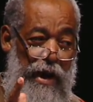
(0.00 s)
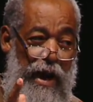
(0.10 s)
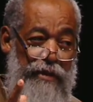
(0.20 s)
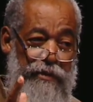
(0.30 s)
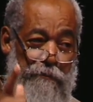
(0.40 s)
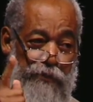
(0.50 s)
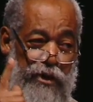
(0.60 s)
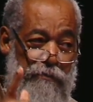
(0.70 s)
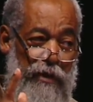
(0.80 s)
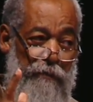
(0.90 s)
and the
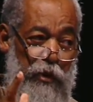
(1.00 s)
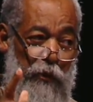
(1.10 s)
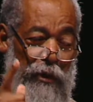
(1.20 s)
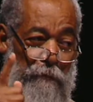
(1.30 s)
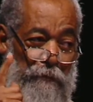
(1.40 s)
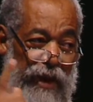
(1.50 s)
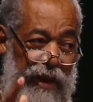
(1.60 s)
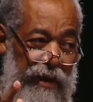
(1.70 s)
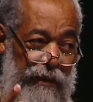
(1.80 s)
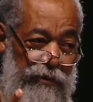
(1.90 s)
premium you will
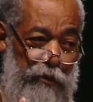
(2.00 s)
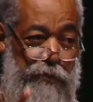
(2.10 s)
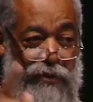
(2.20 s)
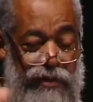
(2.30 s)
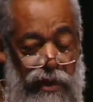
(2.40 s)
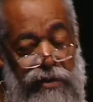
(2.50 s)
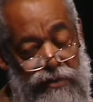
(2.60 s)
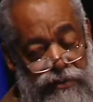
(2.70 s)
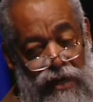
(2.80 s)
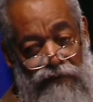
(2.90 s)
pay to protect
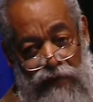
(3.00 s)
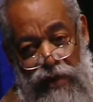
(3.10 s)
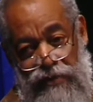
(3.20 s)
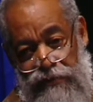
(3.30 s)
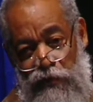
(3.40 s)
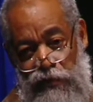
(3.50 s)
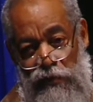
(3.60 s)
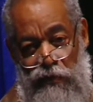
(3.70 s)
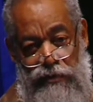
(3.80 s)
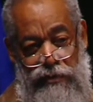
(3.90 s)
yourself against those
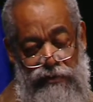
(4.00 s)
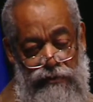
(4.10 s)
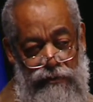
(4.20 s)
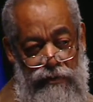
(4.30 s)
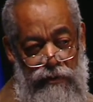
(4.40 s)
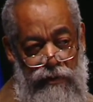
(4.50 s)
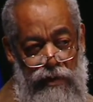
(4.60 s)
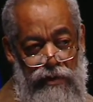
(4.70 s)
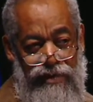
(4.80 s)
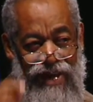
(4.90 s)
losses.
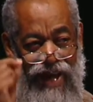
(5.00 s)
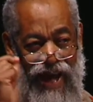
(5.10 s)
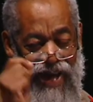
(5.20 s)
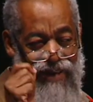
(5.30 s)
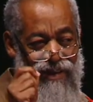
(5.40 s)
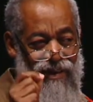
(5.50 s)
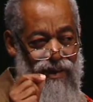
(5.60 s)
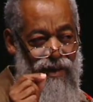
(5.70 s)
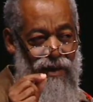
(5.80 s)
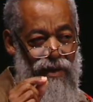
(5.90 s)
The higher
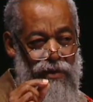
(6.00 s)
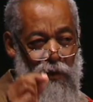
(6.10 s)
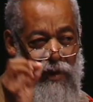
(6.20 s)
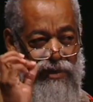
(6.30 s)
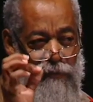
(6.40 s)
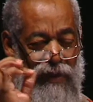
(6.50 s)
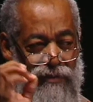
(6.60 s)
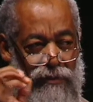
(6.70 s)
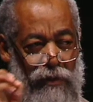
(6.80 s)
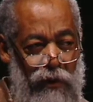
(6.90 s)
your
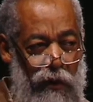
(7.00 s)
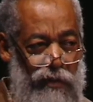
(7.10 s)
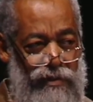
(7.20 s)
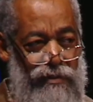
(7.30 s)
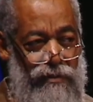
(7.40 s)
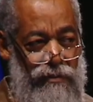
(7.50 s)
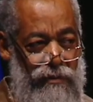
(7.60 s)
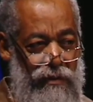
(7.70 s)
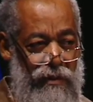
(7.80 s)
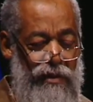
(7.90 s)
expected loss
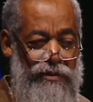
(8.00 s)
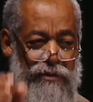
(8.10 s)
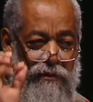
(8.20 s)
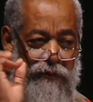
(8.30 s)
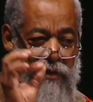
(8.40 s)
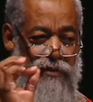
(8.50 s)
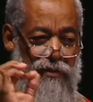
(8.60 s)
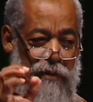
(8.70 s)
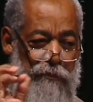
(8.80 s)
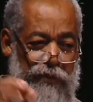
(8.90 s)
is, the greater
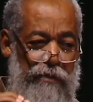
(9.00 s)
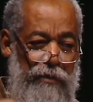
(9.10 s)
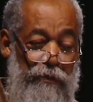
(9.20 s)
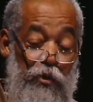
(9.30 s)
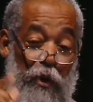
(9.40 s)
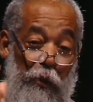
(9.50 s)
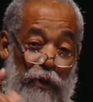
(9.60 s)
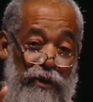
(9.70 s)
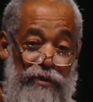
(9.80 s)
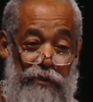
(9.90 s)
the premium you are
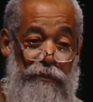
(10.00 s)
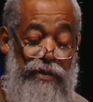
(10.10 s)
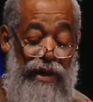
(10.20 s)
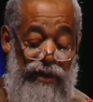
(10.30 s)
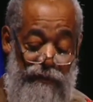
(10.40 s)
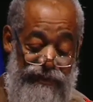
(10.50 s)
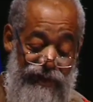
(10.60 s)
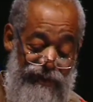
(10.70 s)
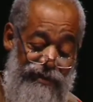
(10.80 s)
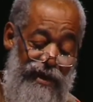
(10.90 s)
willing to pay. And I'm
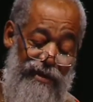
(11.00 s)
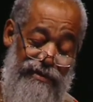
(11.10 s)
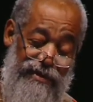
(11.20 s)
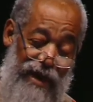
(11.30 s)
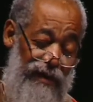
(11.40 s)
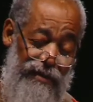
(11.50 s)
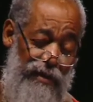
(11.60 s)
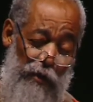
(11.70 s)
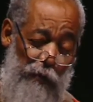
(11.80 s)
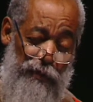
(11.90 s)
saying that's exactly
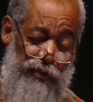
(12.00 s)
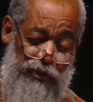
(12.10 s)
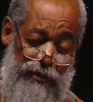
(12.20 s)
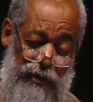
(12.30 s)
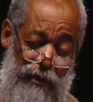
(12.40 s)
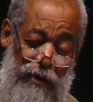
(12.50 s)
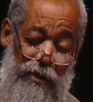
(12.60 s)
our position here.